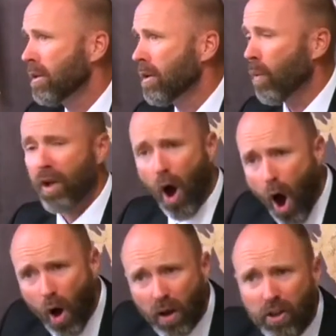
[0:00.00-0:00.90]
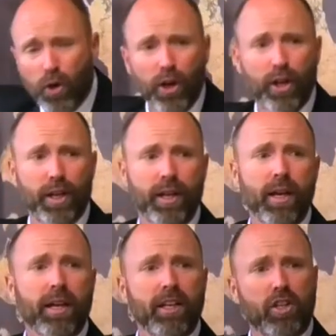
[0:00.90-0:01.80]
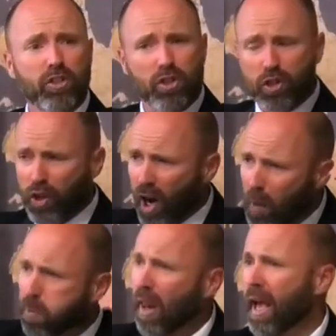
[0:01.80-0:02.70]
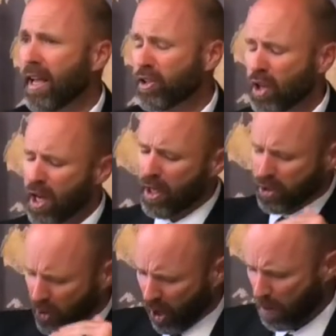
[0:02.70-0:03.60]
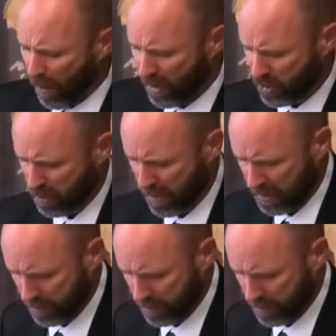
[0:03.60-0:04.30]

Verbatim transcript: We all agree that Jesus took our place, took our punishment.